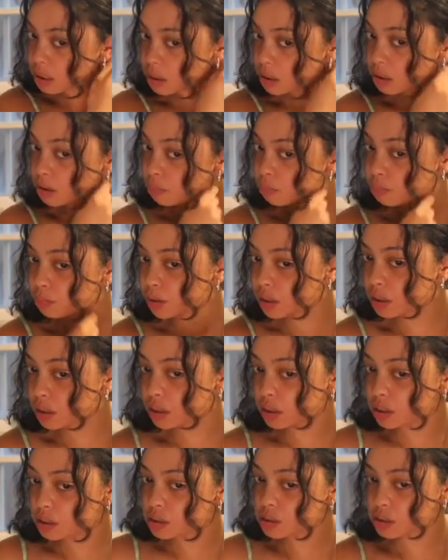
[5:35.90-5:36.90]
it a bit
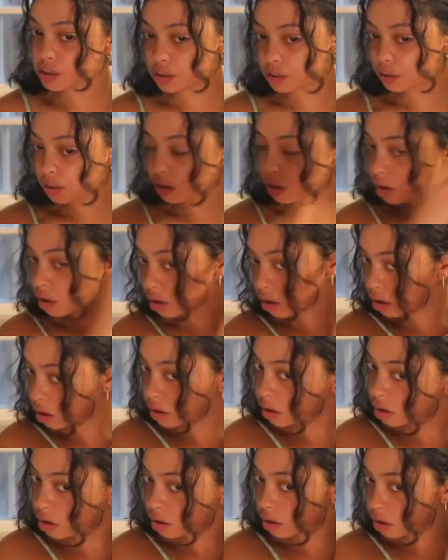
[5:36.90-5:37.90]
easier.
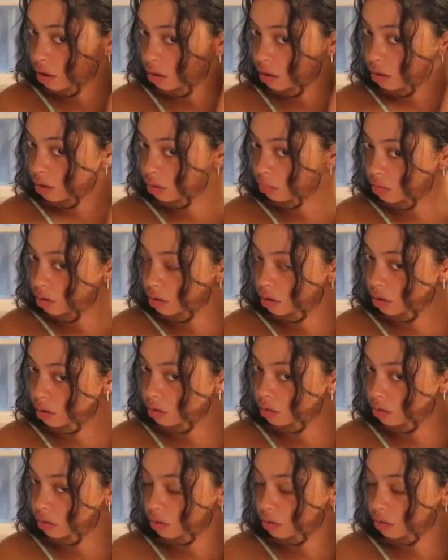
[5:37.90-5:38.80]
So I'm just gonna...